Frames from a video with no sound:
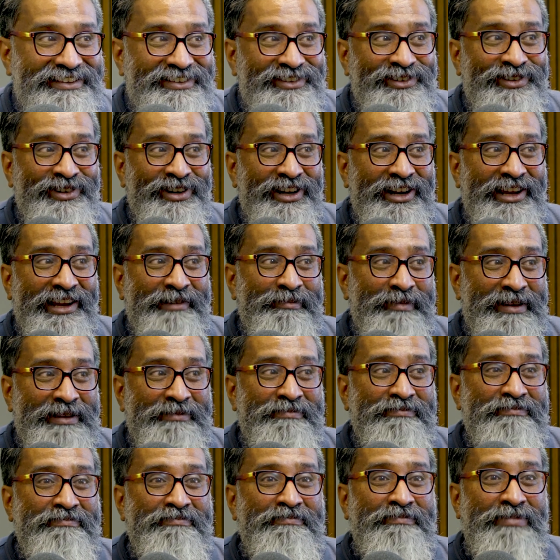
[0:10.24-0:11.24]
You're going to be
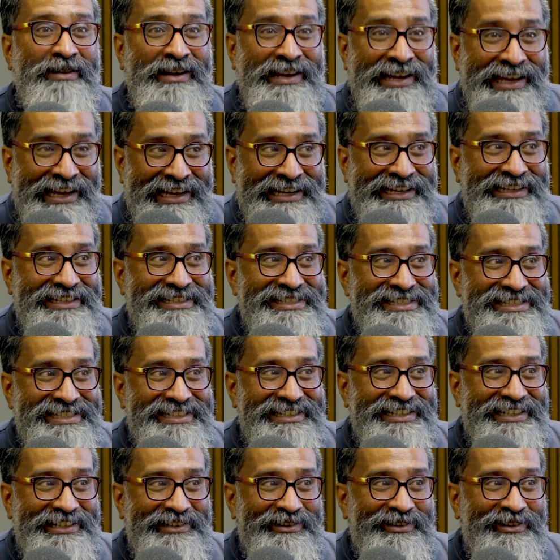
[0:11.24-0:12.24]

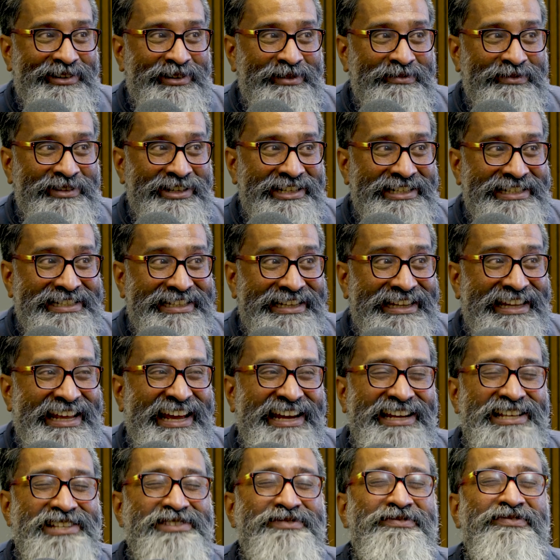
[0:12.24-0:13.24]
blacklisted in your community. That
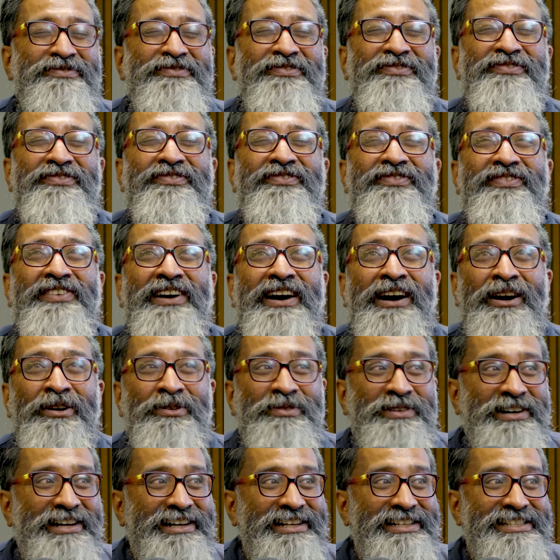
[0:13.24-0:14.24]
is far
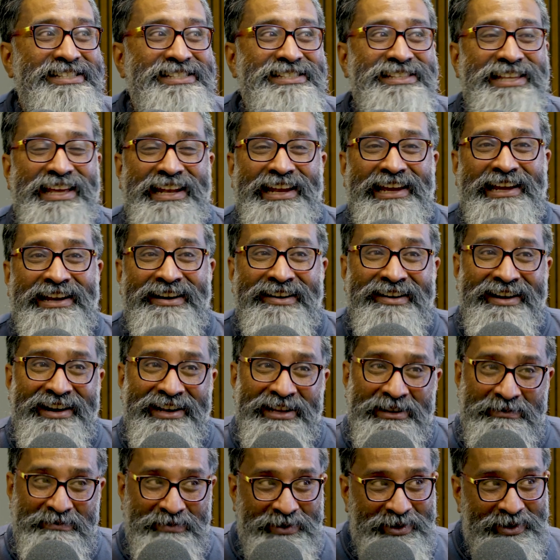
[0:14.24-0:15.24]
worse than a
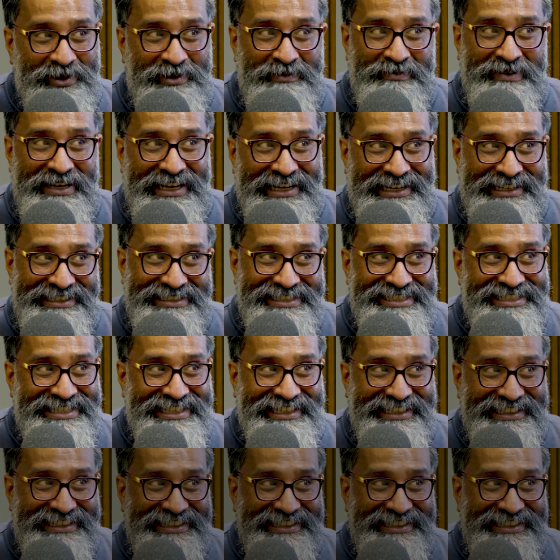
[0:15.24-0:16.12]
credit bureau blacklisting.